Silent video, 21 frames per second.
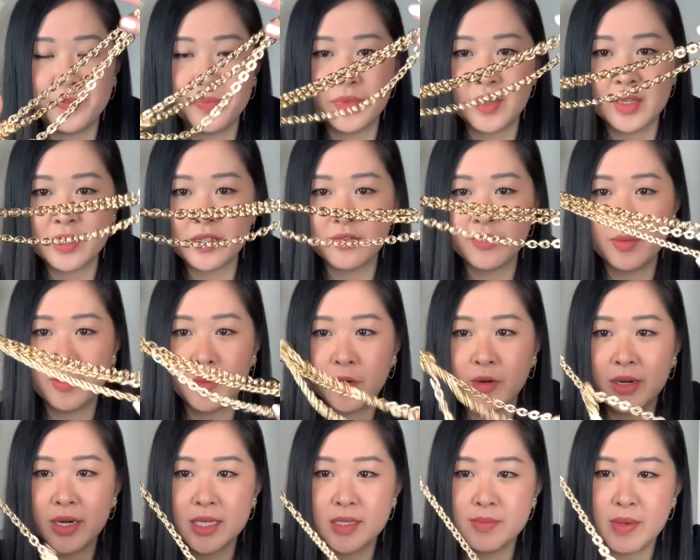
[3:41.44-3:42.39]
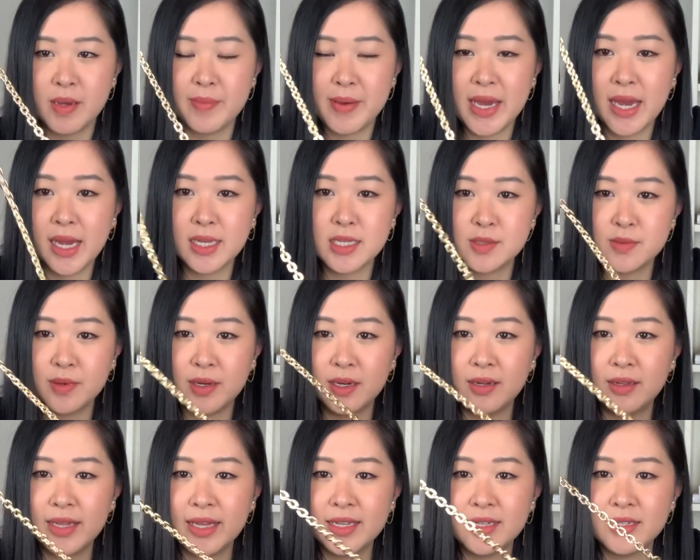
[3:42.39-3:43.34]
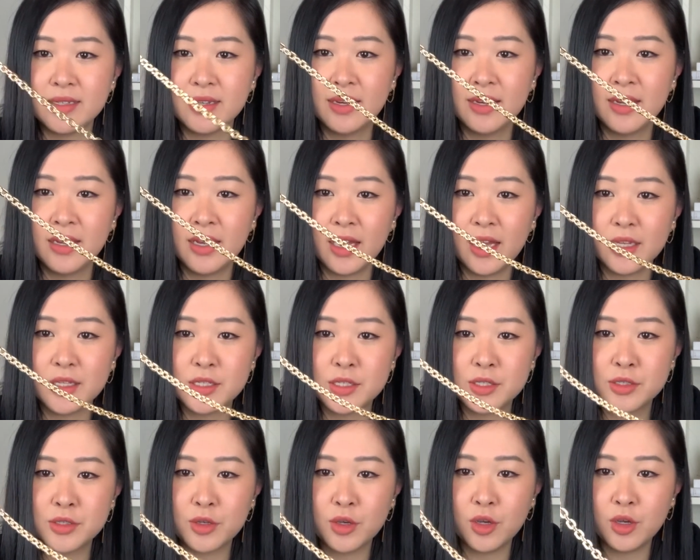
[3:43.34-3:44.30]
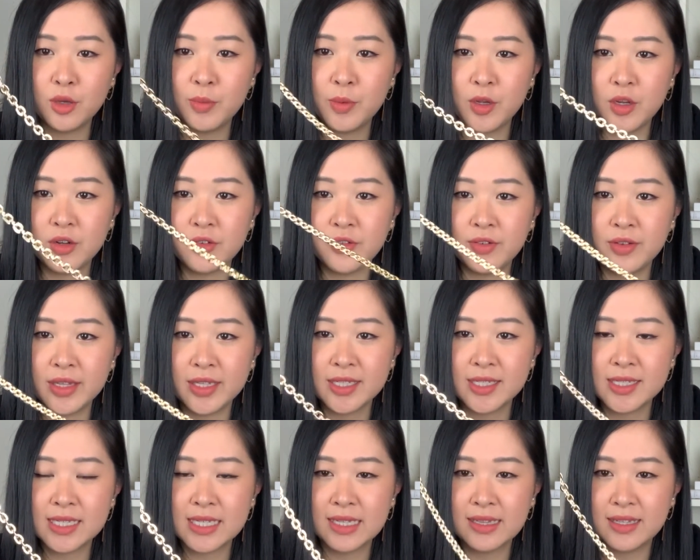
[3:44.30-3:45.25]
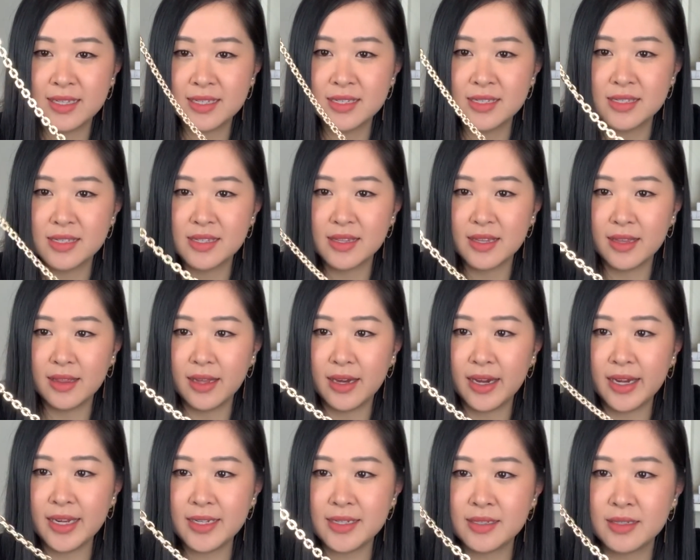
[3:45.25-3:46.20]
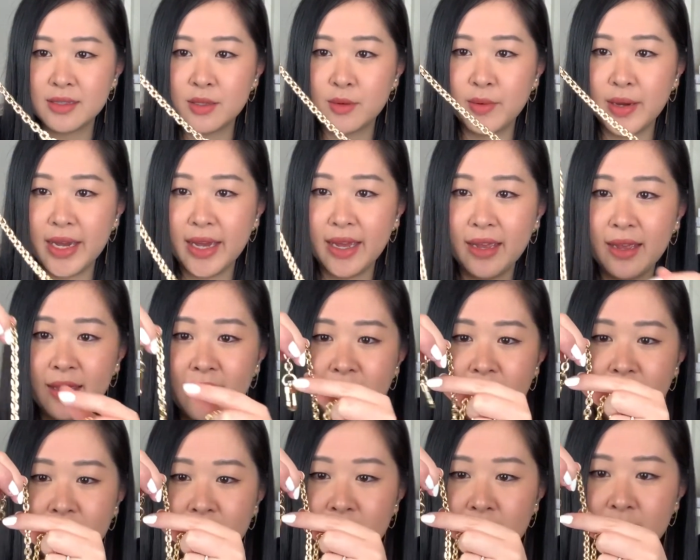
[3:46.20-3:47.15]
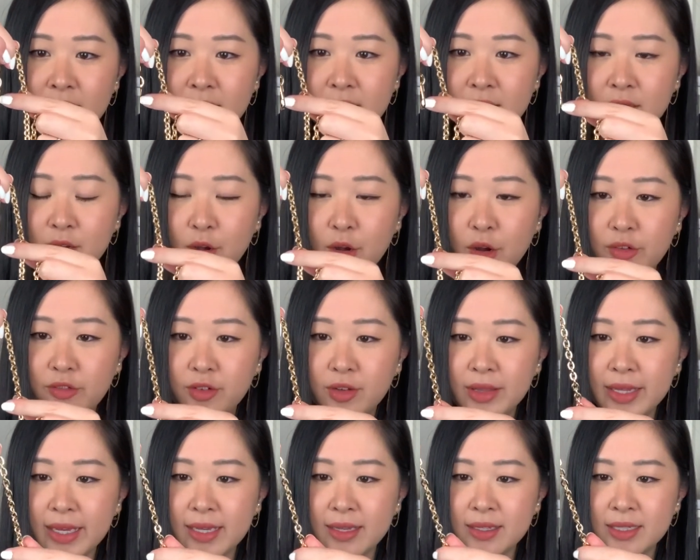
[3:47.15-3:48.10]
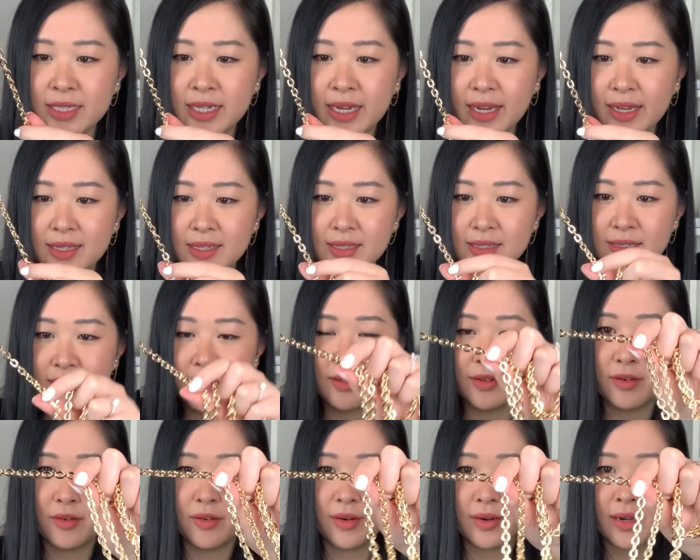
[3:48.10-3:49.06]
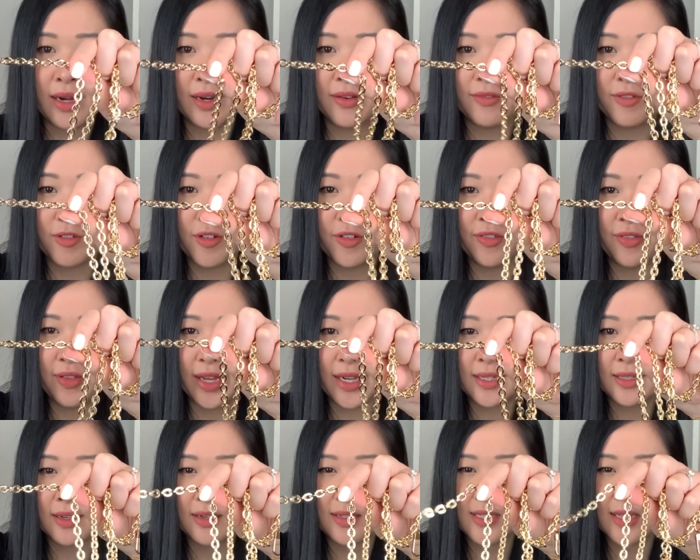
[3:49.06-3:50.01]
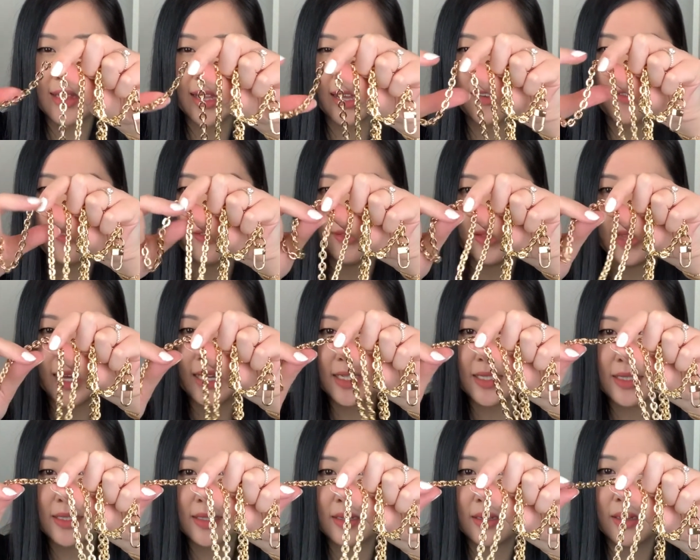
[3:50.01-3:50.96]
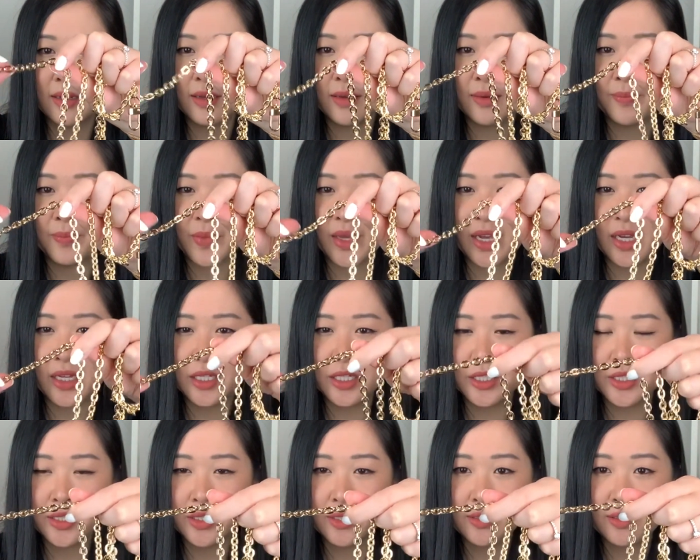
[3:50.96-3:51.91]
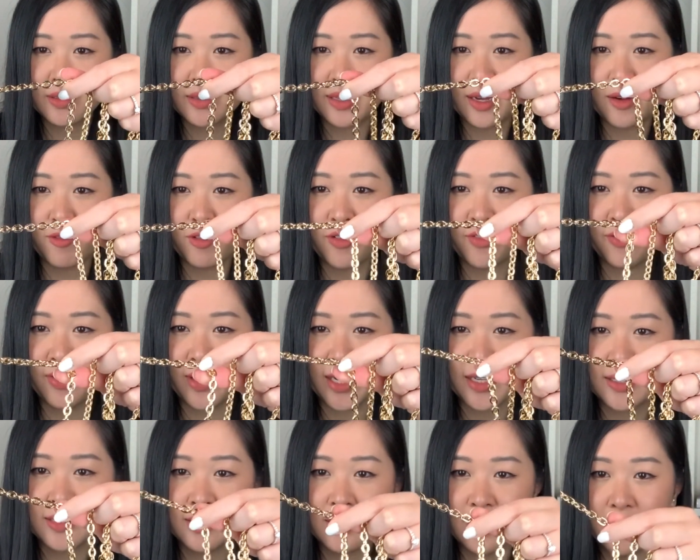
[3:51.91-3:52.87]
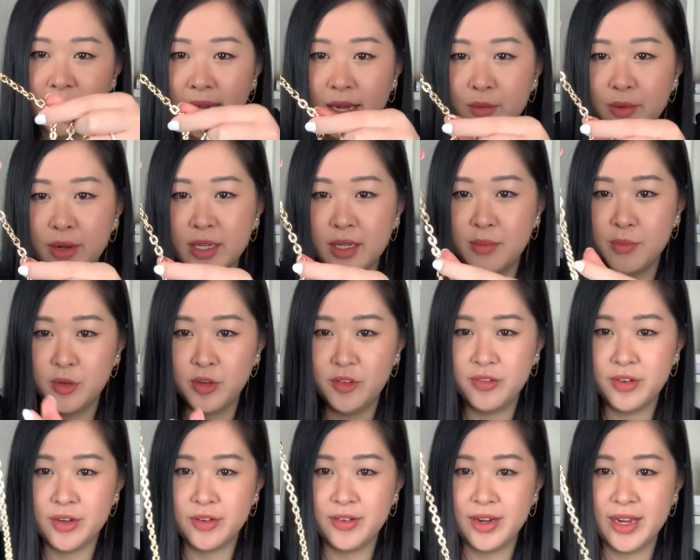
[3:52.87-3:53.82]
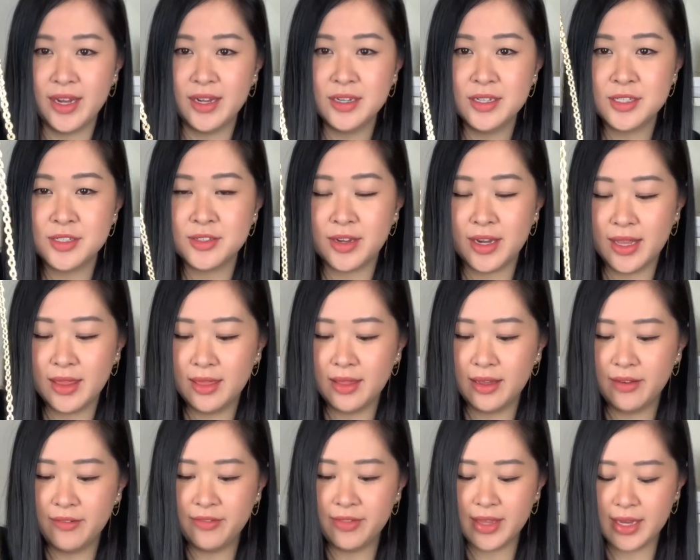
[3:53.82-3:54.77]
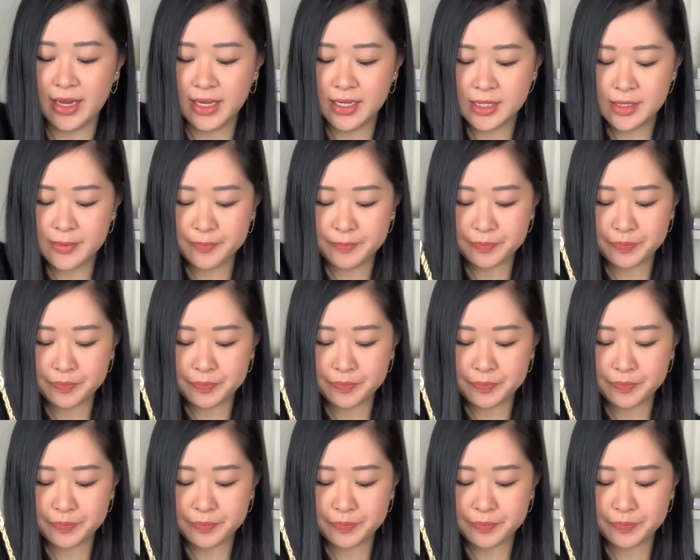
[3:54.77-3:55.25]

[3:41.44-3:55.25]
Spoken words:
this is from Organize My Bag as well, and it's so beautiful. It just glistens in the light. The way the oval link chains kind of reflect, because they're like flat edged, they reflect the light when you move it around, so I love that.